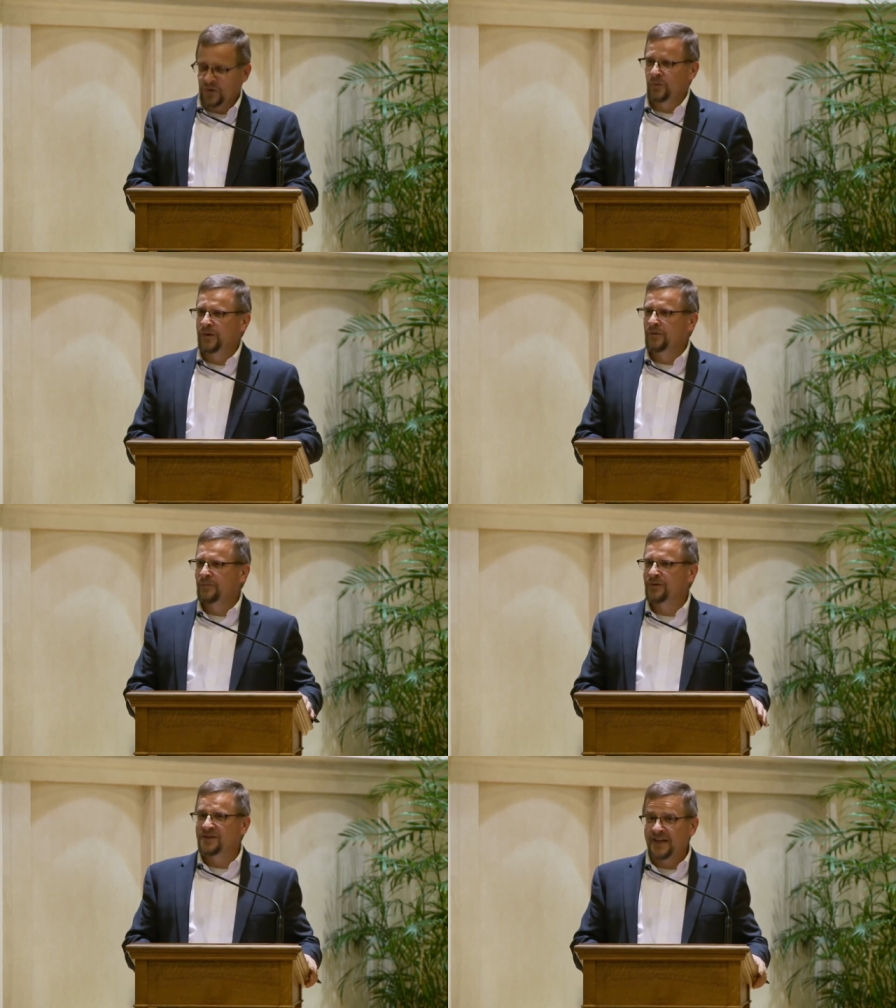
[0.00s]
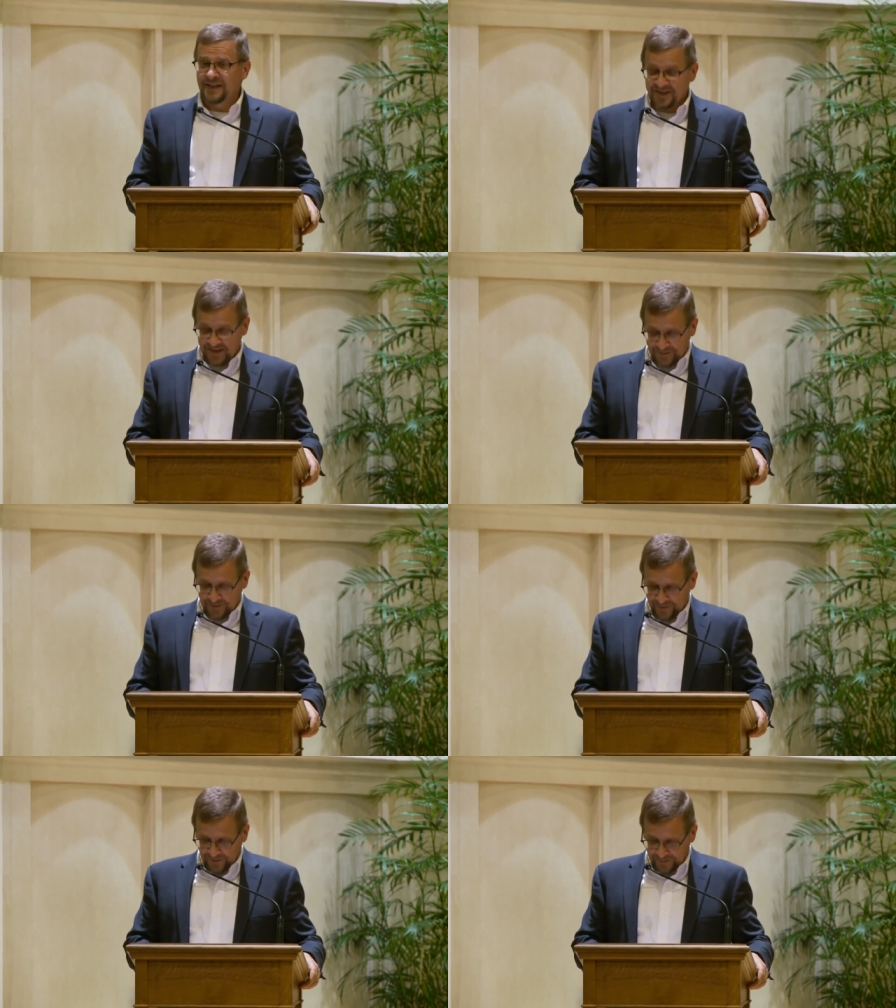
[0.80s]
We will present some
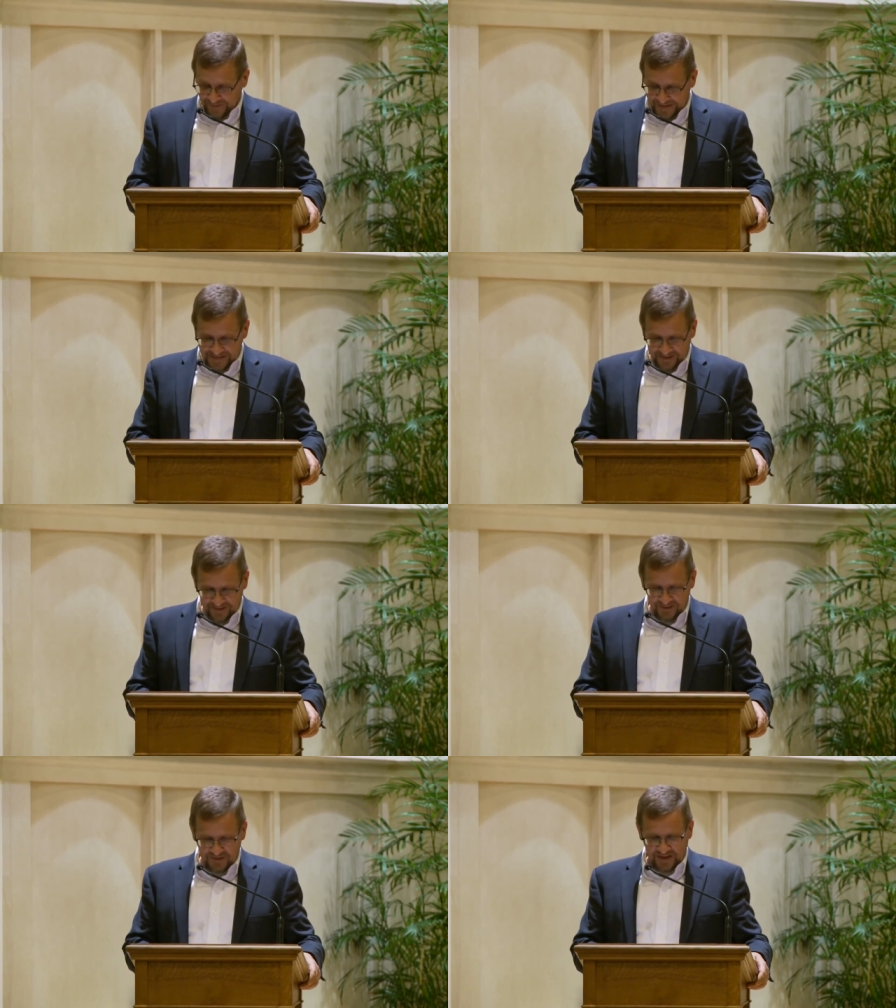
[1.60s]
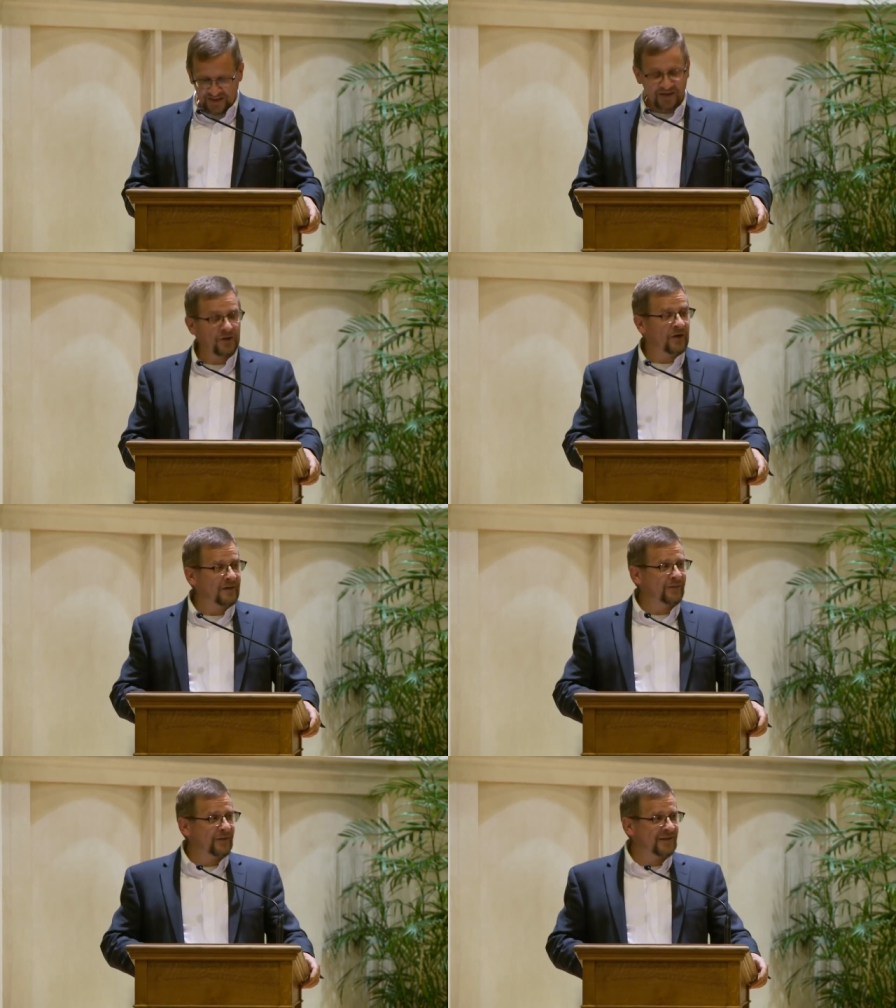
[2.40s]
of our findings at a
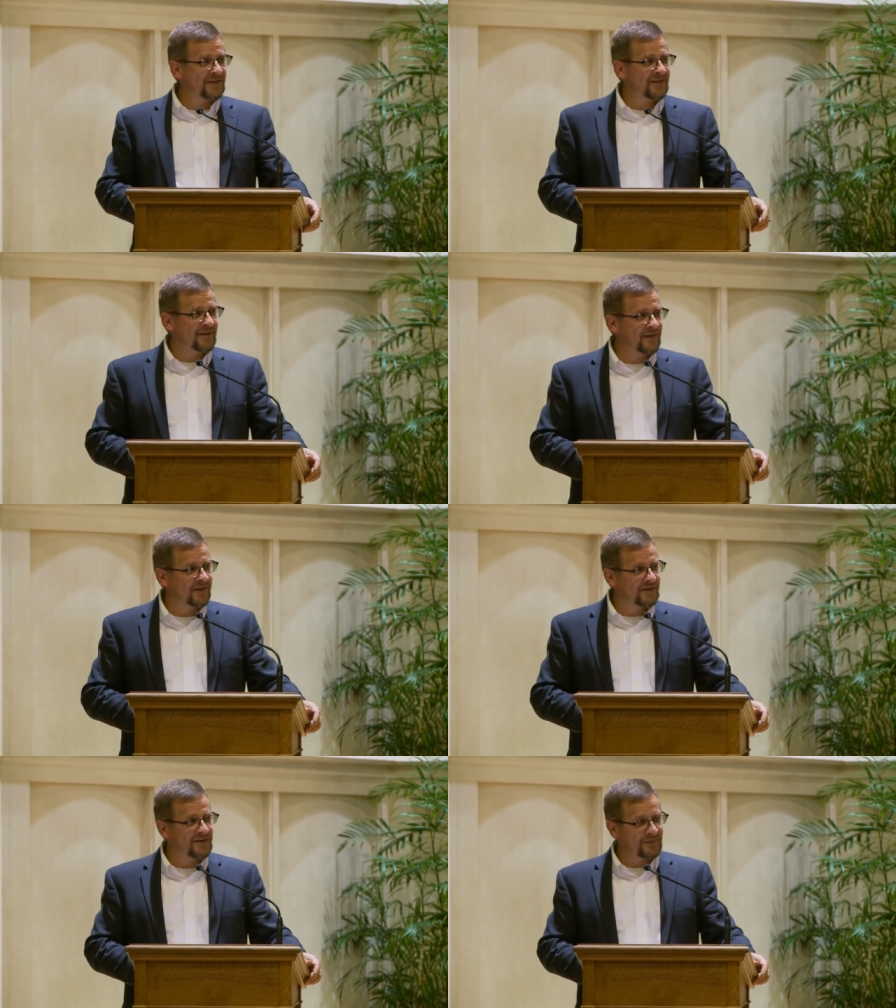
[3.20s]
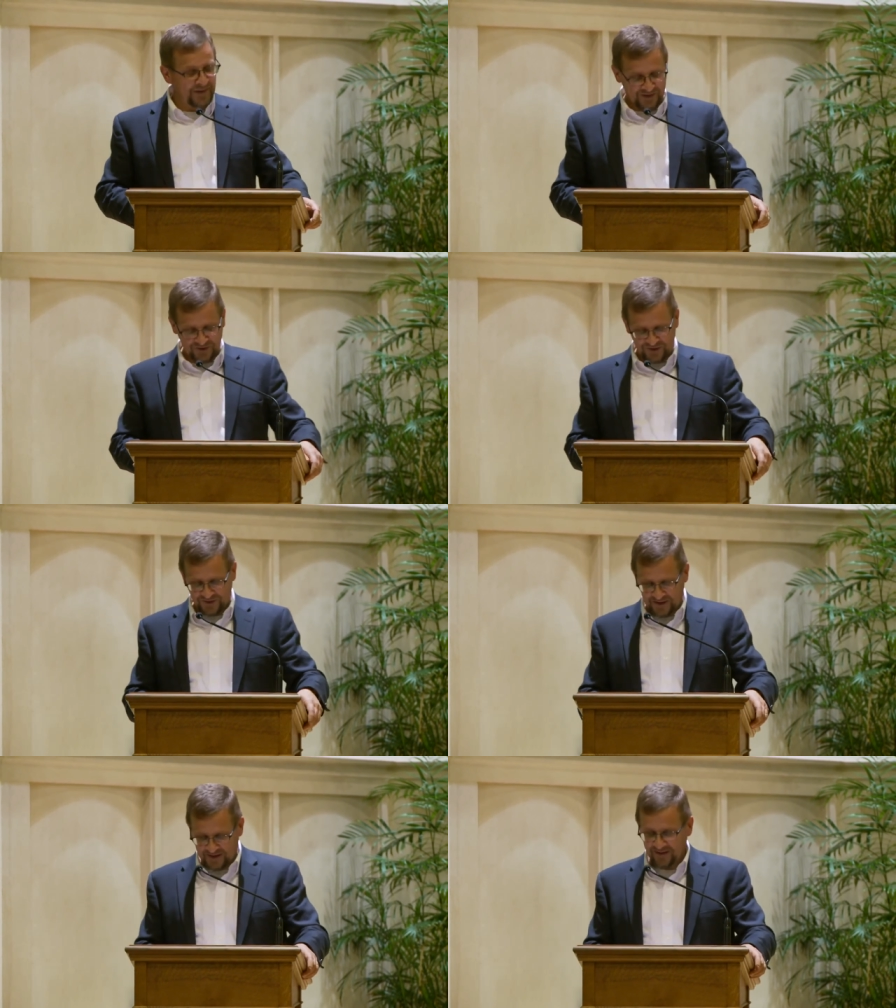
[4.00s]
conference this semester
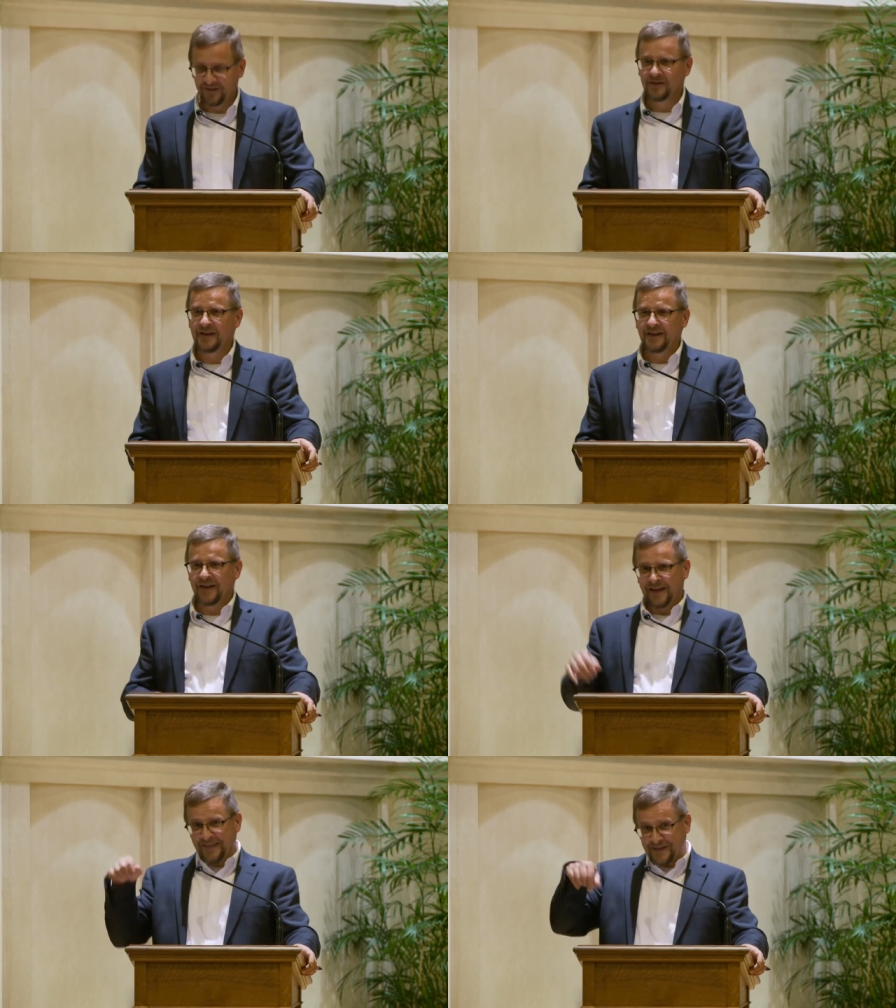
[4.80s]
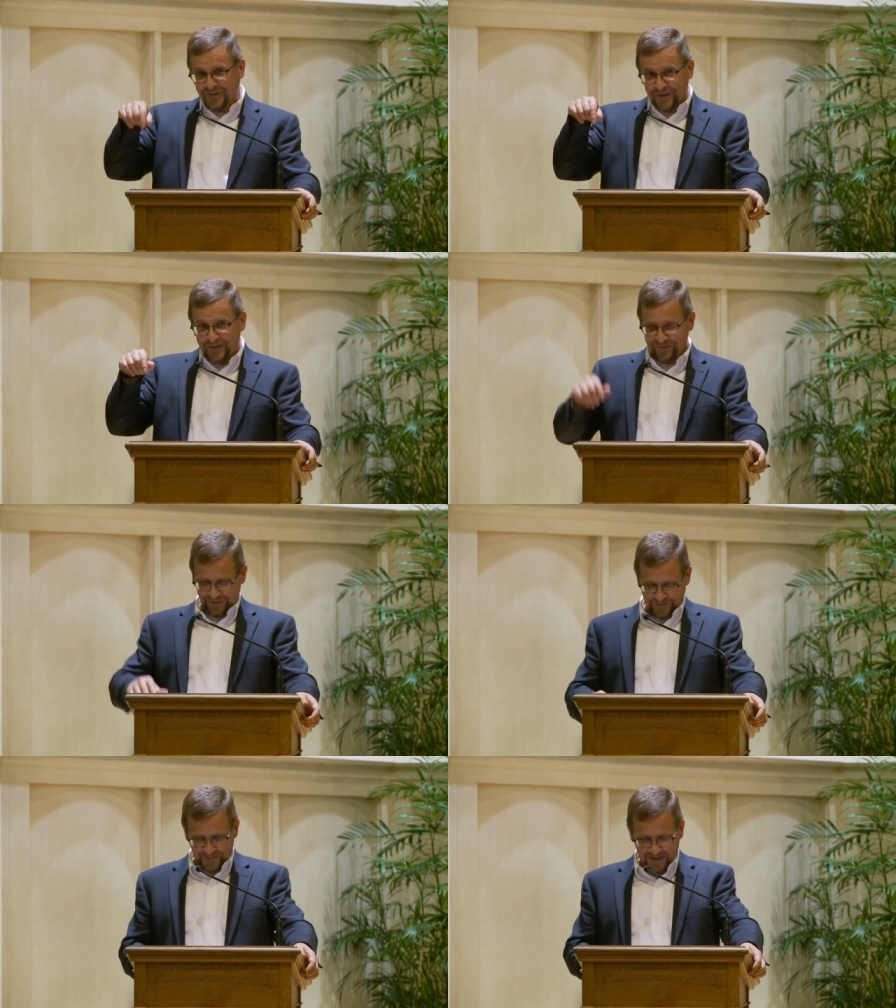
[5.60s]
here in this very
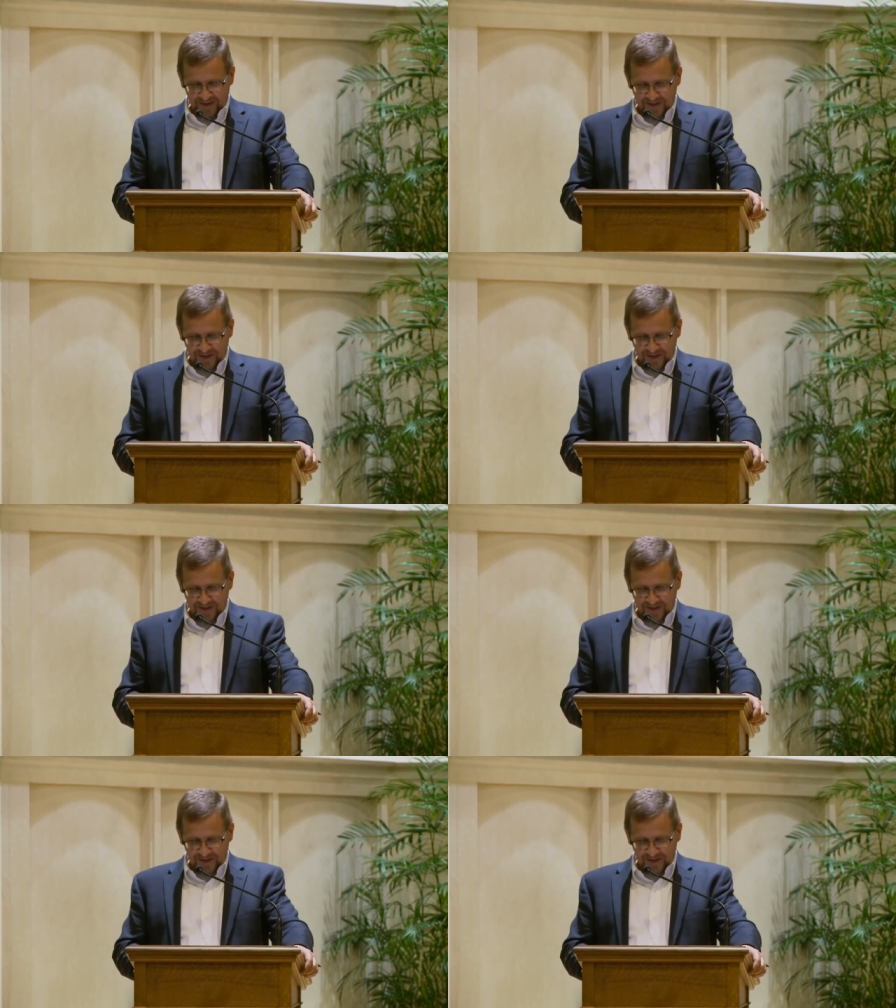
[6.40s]
room,